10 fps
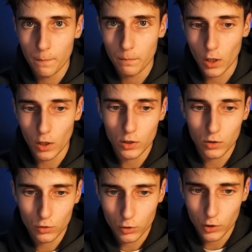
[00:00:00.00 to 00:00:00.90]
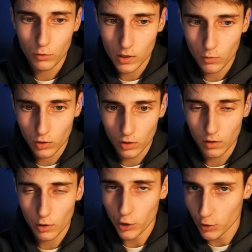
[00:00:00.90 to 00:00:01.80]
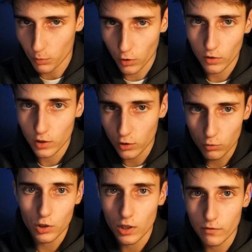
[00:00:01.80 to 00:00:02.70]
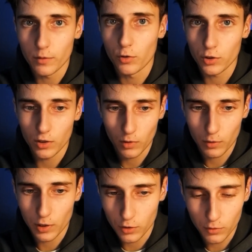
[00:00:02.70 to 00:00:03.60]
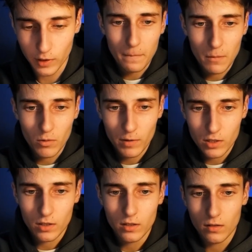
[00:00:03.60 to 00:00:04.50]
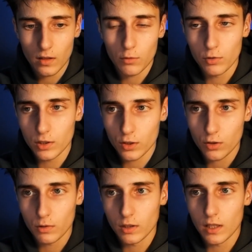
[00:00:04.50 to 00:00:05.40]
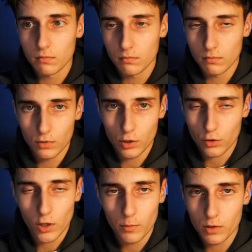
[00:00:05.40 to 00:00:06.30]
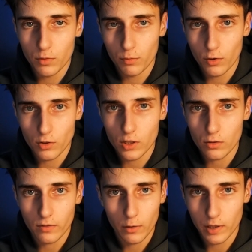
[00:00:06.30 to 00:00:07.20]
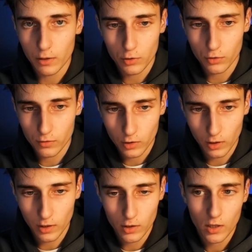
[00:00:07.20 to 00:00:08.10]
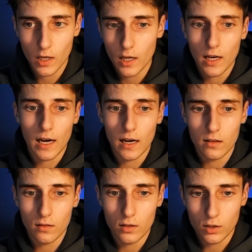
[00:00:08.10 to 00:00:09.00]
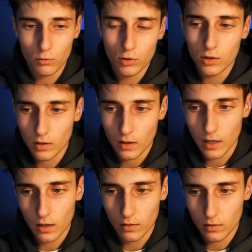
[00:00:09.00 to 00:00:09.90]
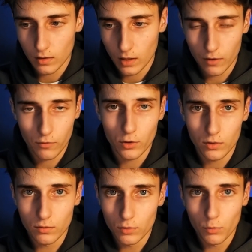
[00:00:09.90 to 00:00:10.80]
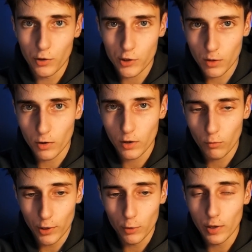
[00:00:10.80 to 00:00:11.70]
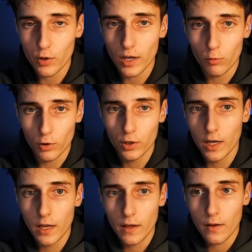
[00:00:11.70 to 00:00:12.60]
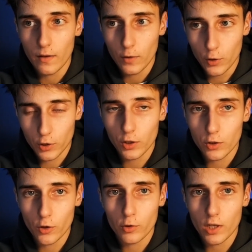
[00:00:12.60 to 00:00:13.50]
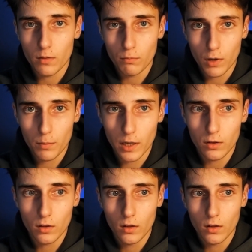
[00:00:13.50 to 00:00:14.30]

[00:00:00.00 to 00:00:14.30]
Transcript: I try to use that word a lot. I should probably use it even more than I'm already doing. But basically, that word is something that describes my process of how I get results for clients. And it's a word that if I do my job right, when you hear that word, you're going to associate my brand